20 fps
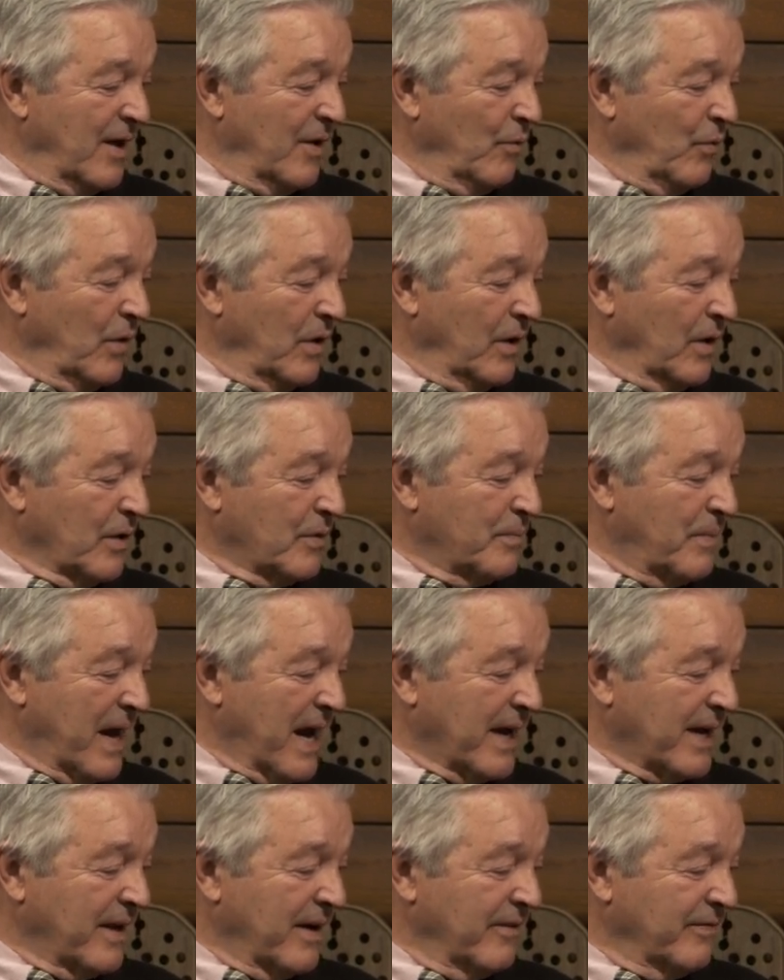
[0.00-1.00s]
we'll look
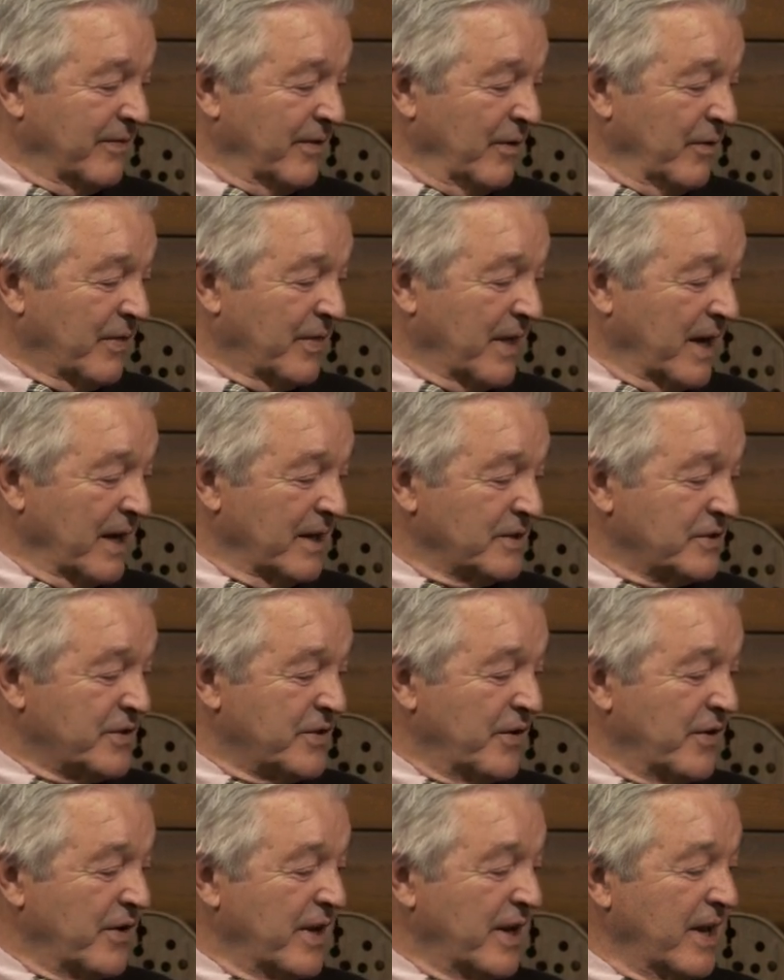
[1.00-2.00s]
back at a few things.
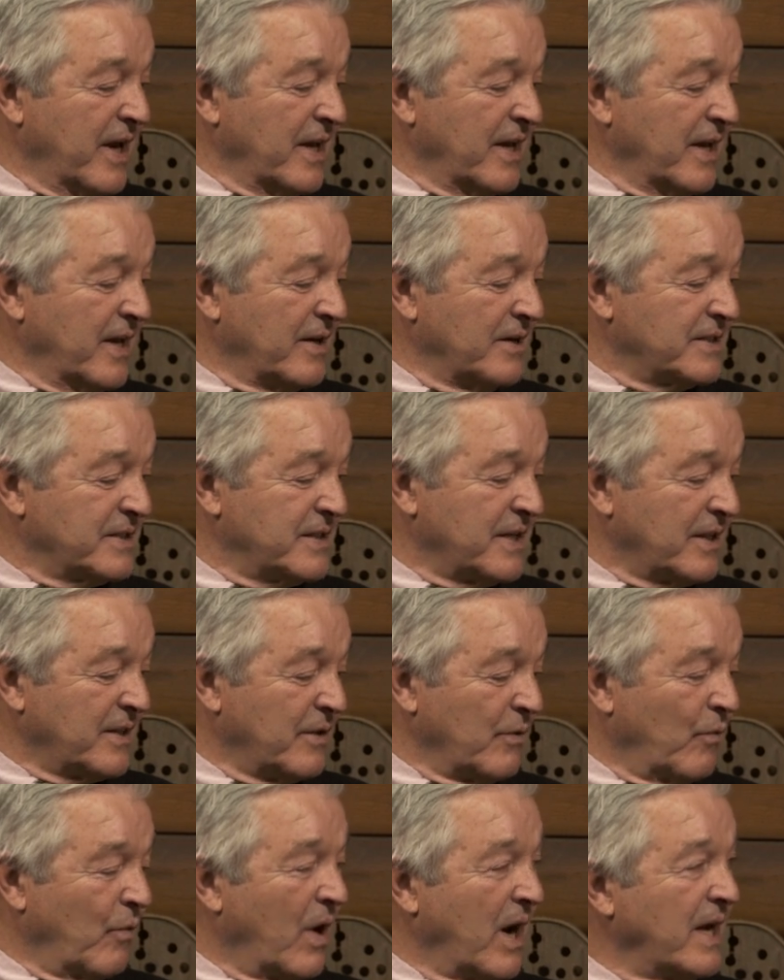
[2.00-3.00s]
38 years at
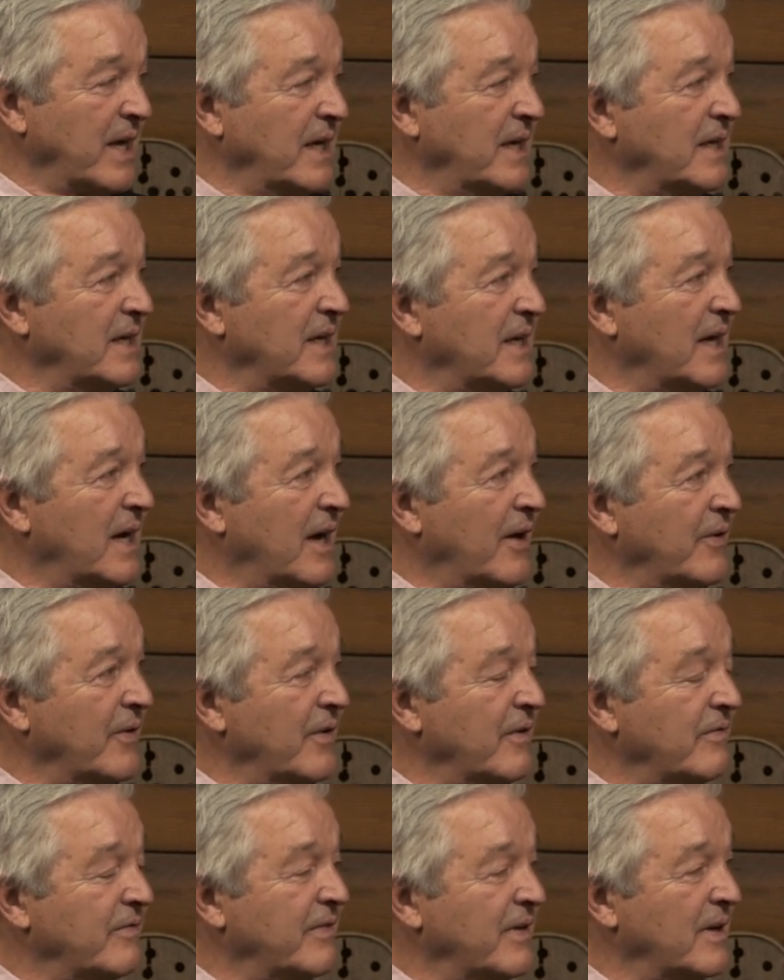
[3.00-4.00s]
the Whyte. How do
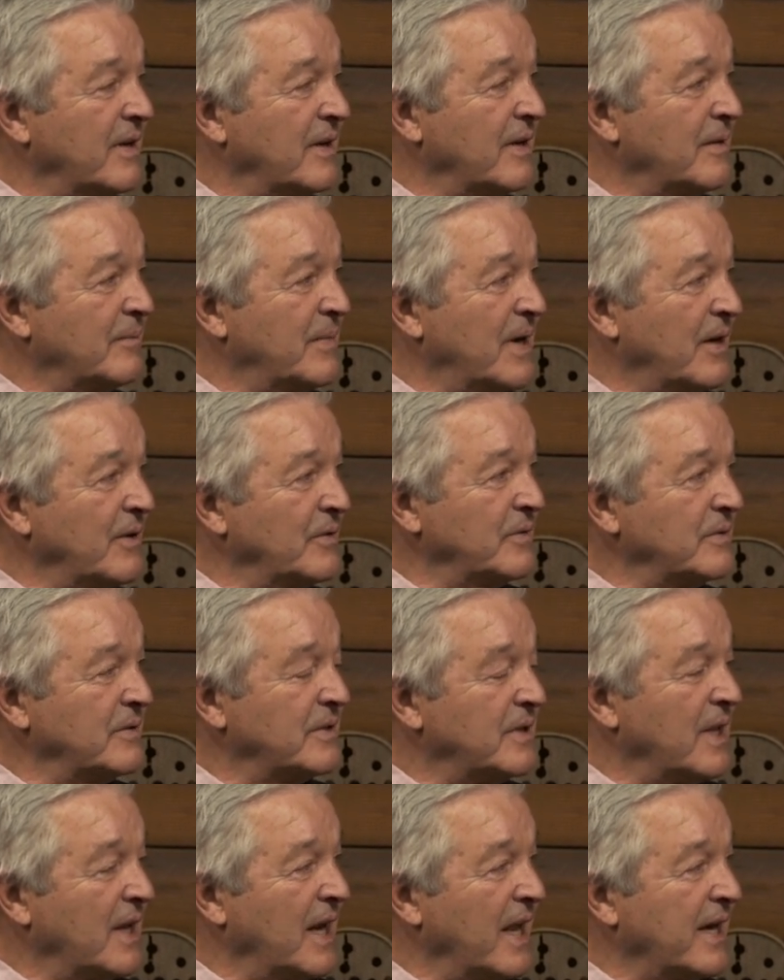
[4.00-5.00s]
you feel about
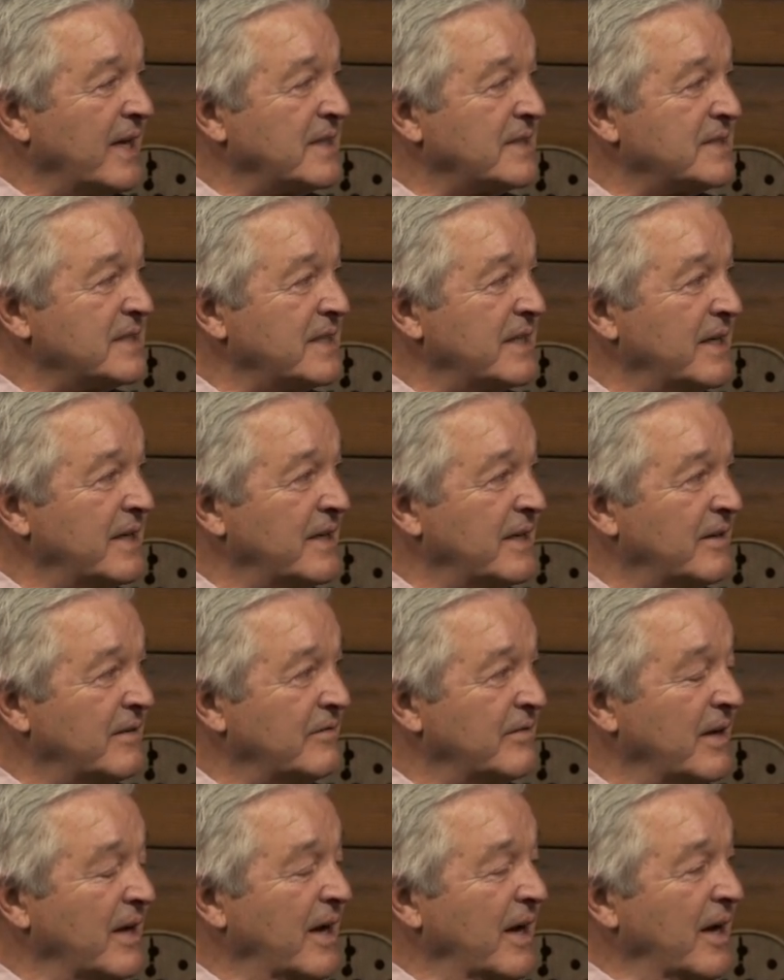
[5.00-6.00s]
the legacy of
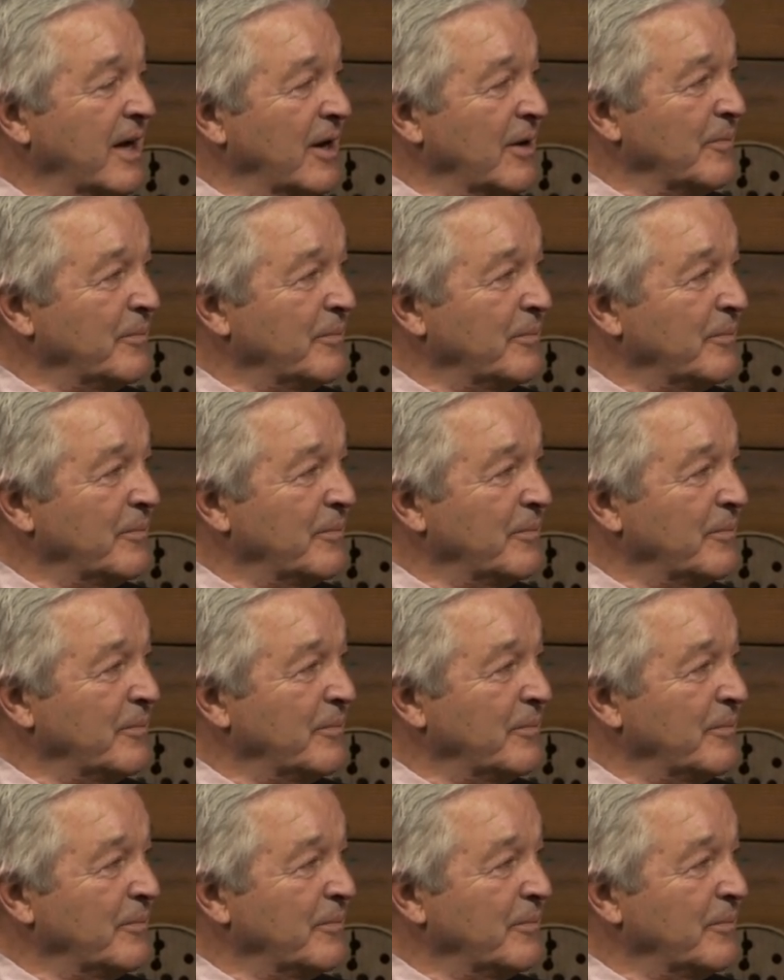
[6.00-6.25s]
uh,